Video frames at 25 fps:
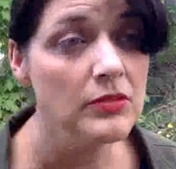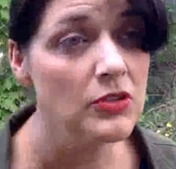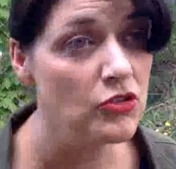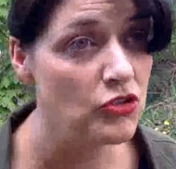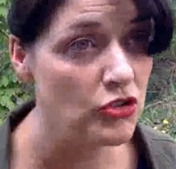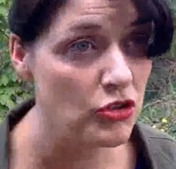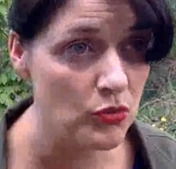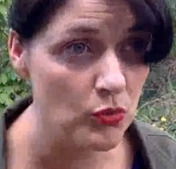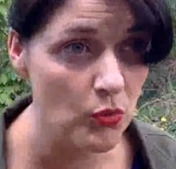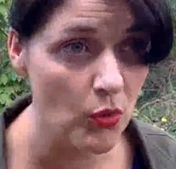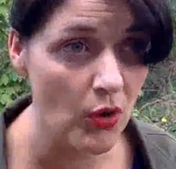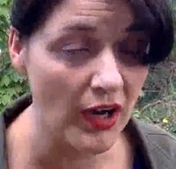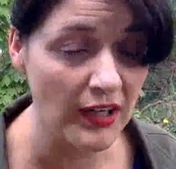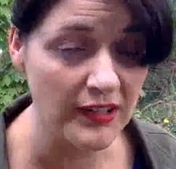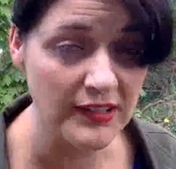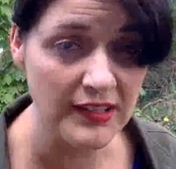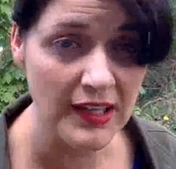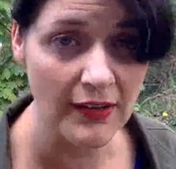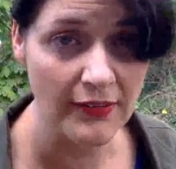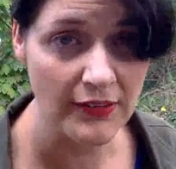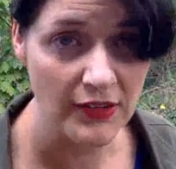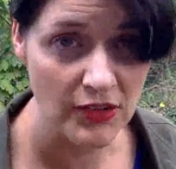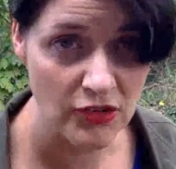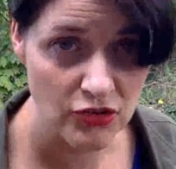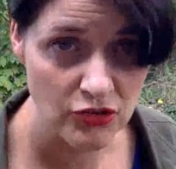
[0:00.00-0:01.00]
So you walk
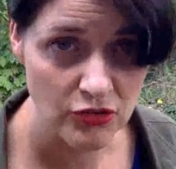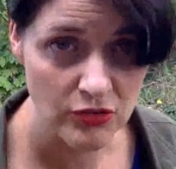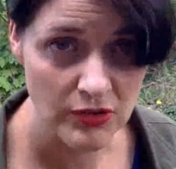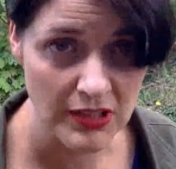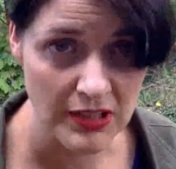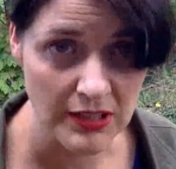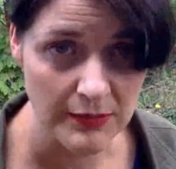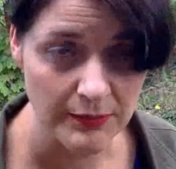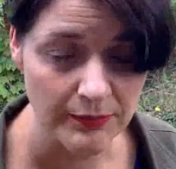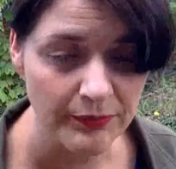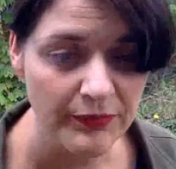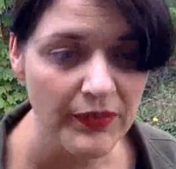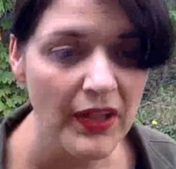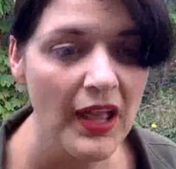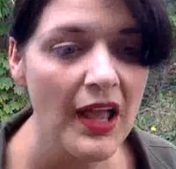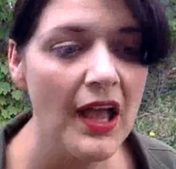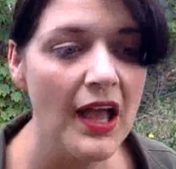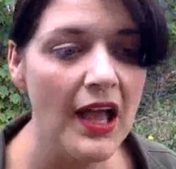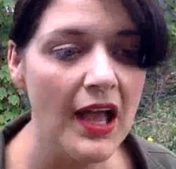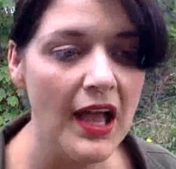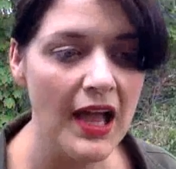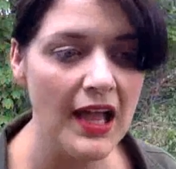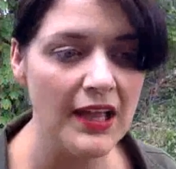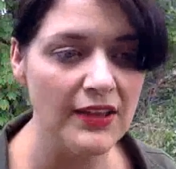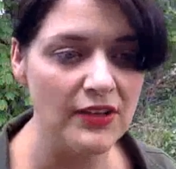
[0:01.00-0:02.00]
down the street
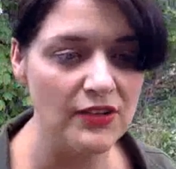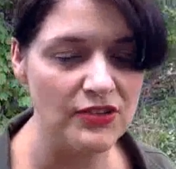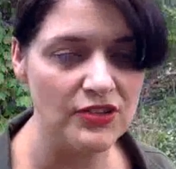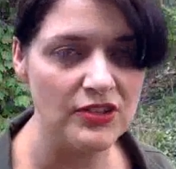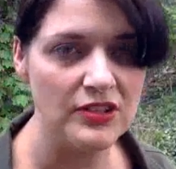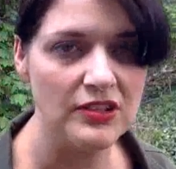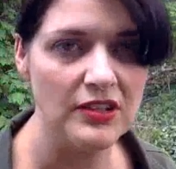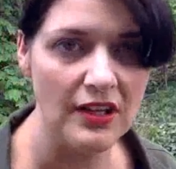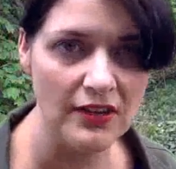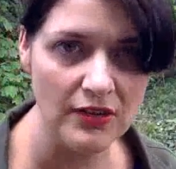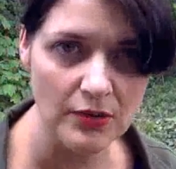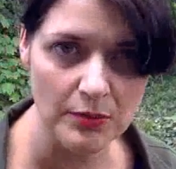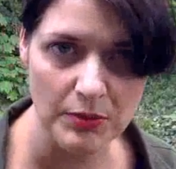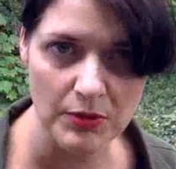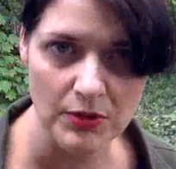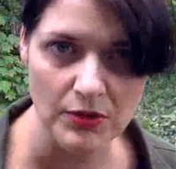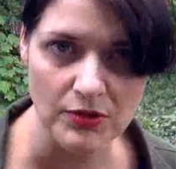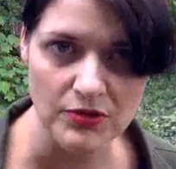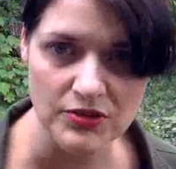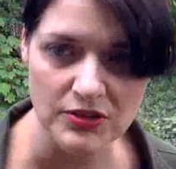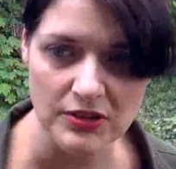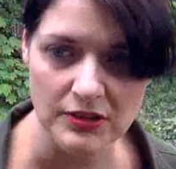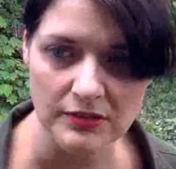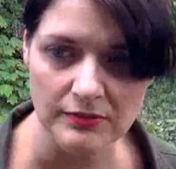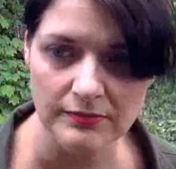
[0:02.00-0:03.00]
and there's another
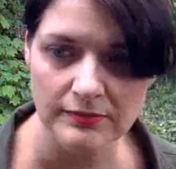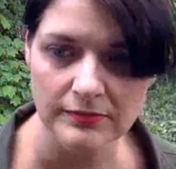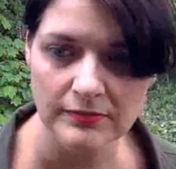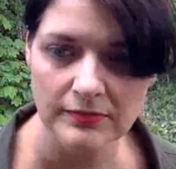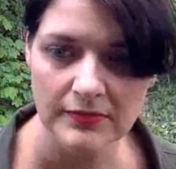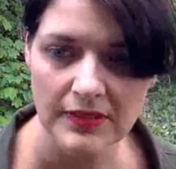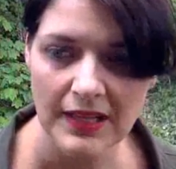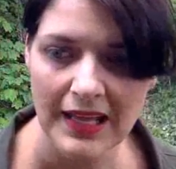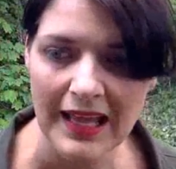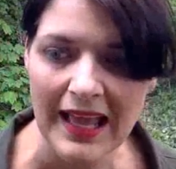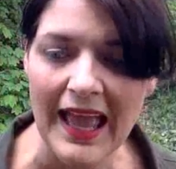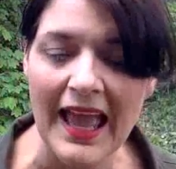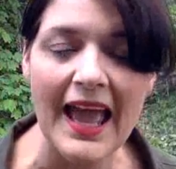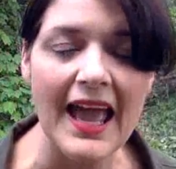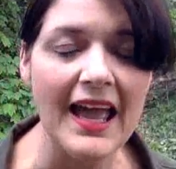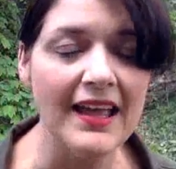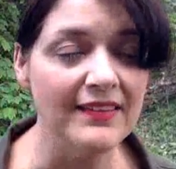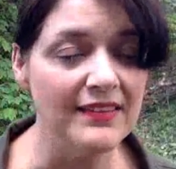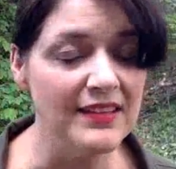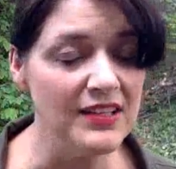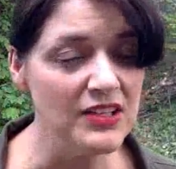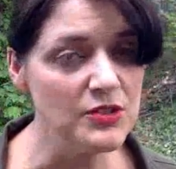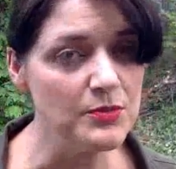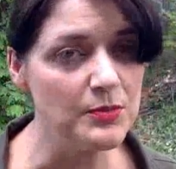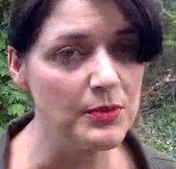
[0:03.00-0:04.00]
person. And
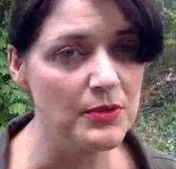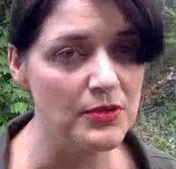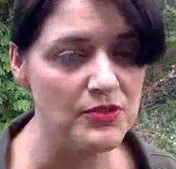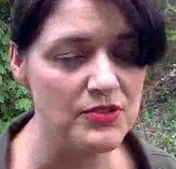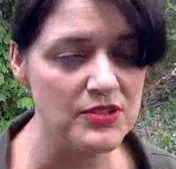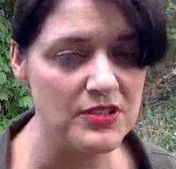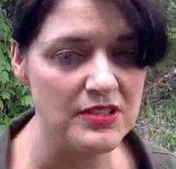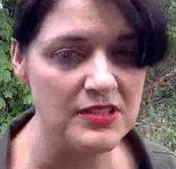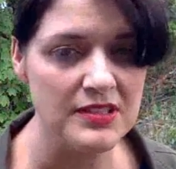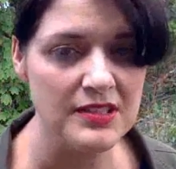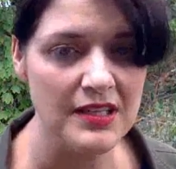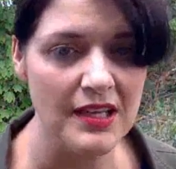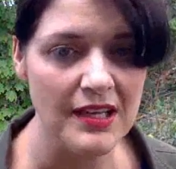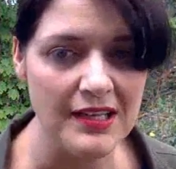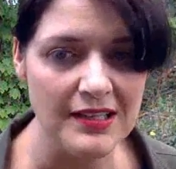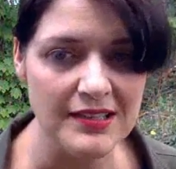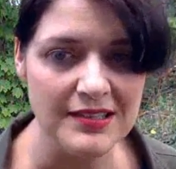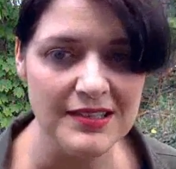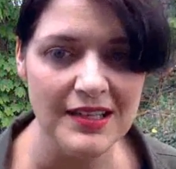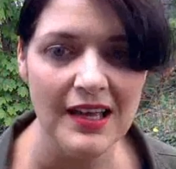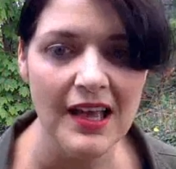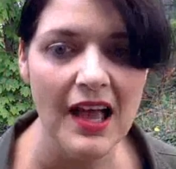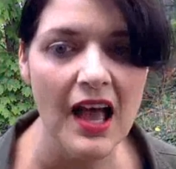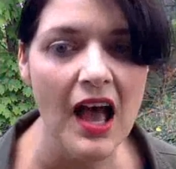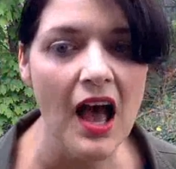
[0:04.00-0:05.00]
this person says,
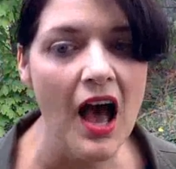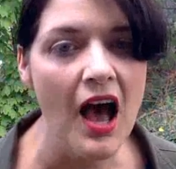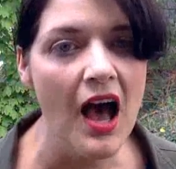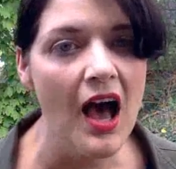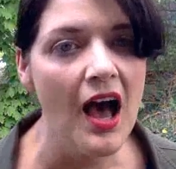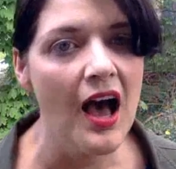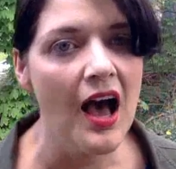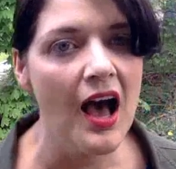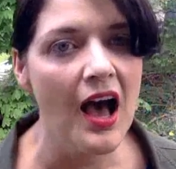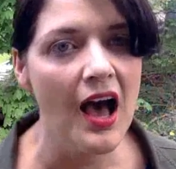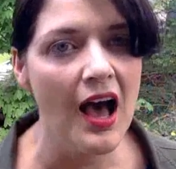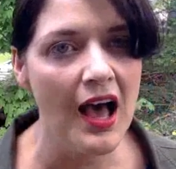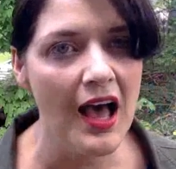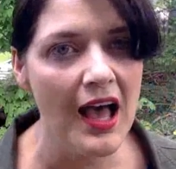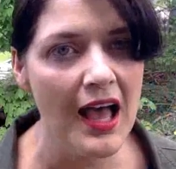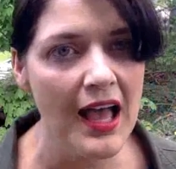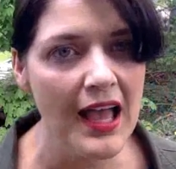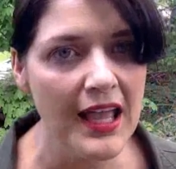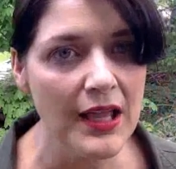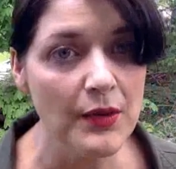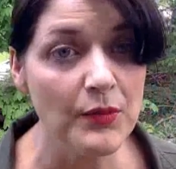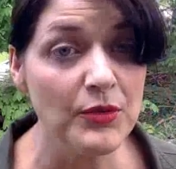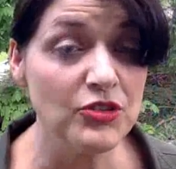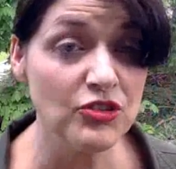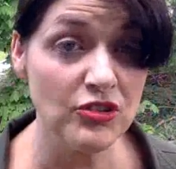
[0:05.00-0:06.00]

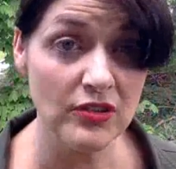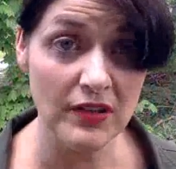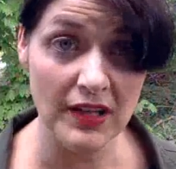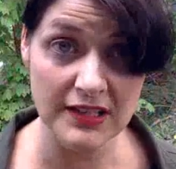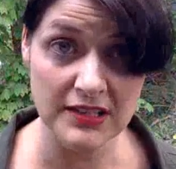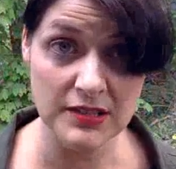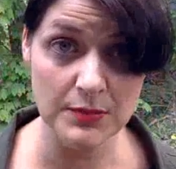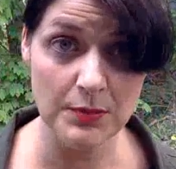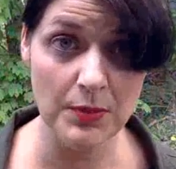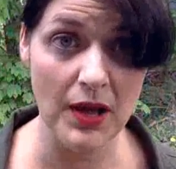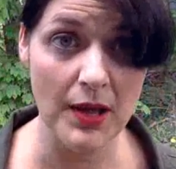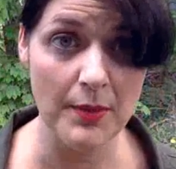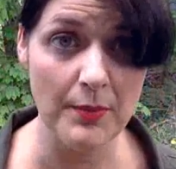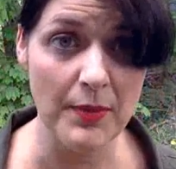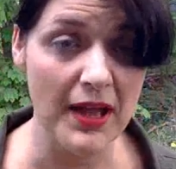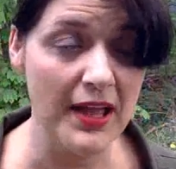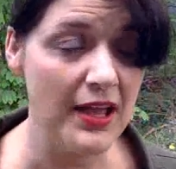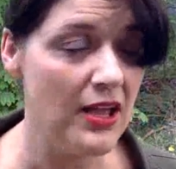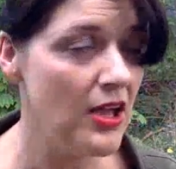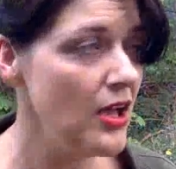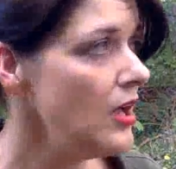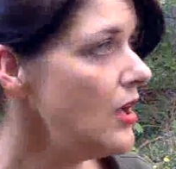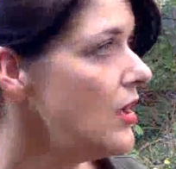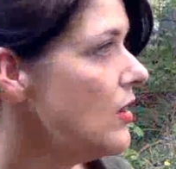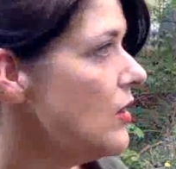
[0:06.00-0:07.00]
"Hi, would you like to buy my
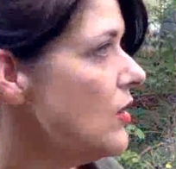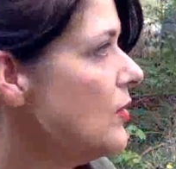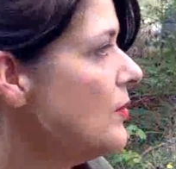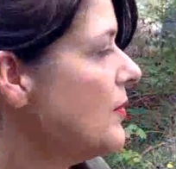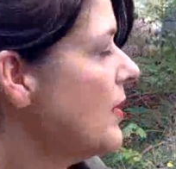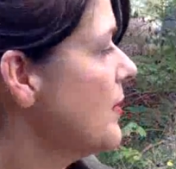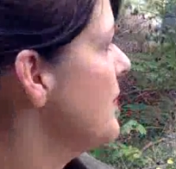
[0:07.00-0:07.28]
home? I